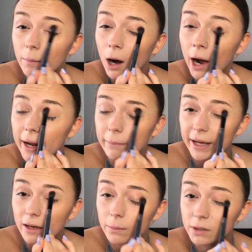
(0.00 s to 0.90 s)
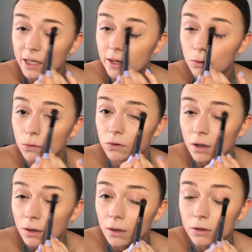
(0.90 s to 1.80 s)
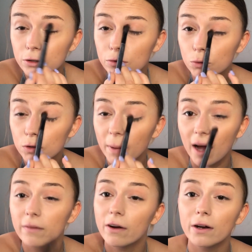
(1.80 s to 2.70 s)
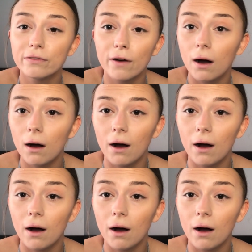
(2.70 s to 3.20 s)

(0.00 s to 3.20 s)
my makeup skills do not span very far.